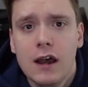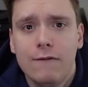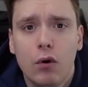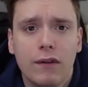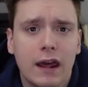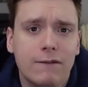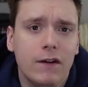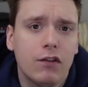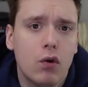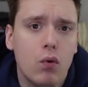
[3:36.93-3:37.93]
for that
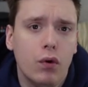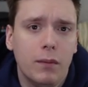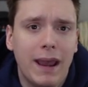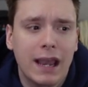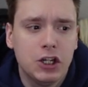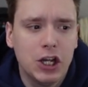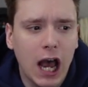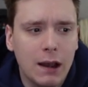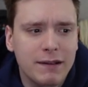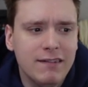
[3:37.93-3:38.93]
fifth cornerback
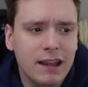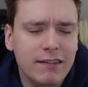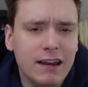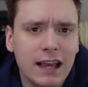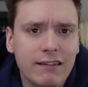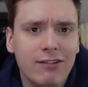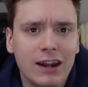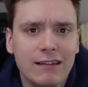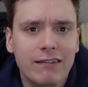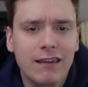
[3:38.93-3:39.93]
job. It's a nice thing
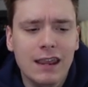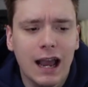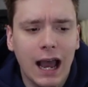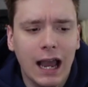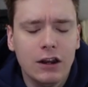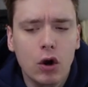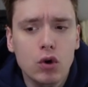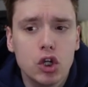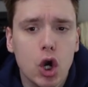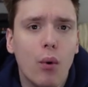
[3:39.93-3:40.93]
to see. I know
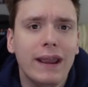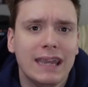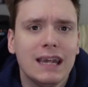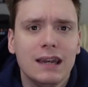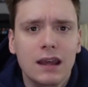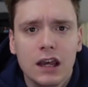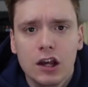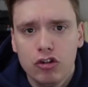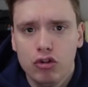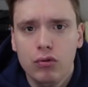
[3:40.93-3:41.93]
going in
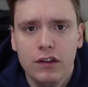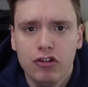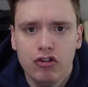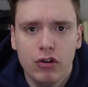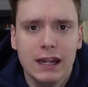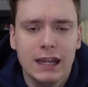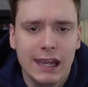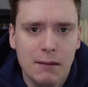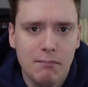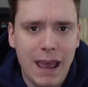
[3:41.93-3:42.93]
to this training
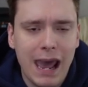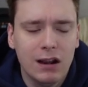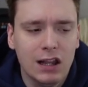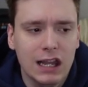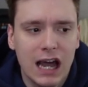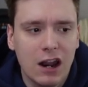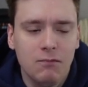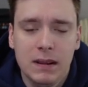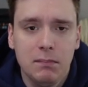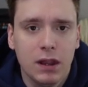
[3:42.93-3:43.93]
camp battle, a lot of
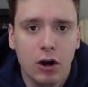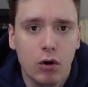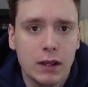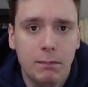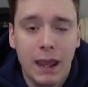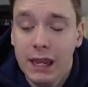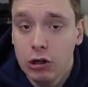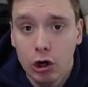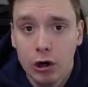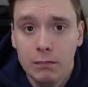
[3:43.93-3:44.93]
people had already pegged
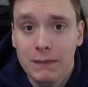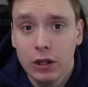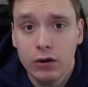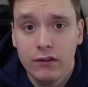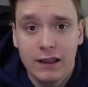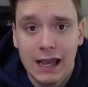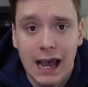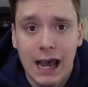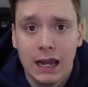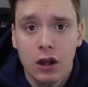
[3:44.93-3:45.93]
Herb Miller as the
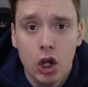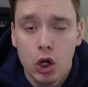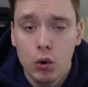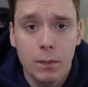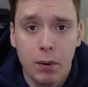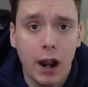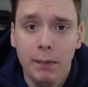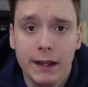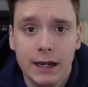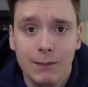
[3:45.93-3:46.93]
guy who would
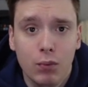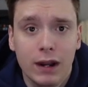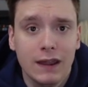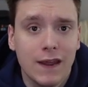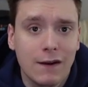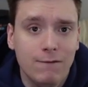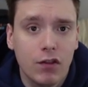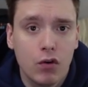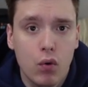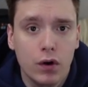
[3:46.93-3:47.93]
probably end up winning that
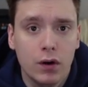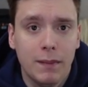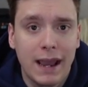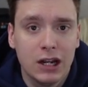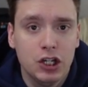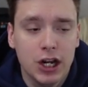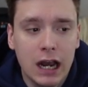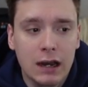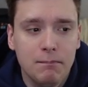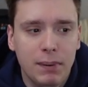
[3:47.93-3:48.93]
fifth cornerback
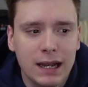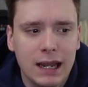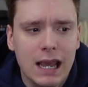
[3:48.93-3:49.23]
job, but